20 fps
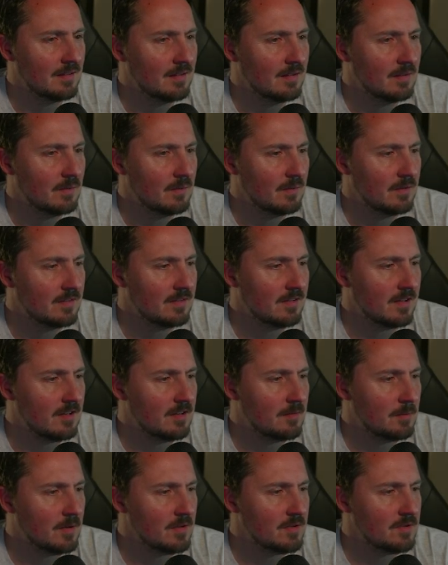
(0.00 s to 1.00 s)
Whiskey
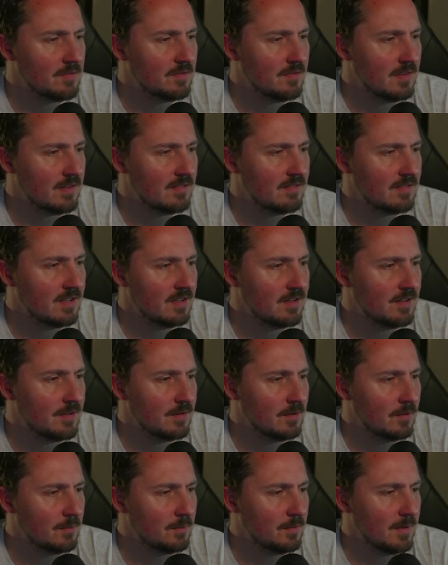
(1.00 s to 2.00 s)
Sponge,
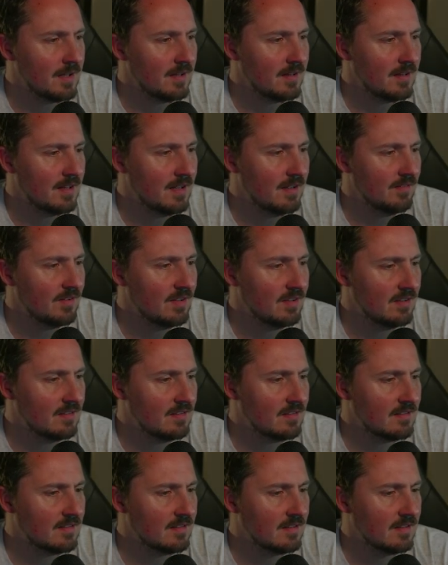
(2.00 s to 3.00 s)
15-year-old Ben Nevis.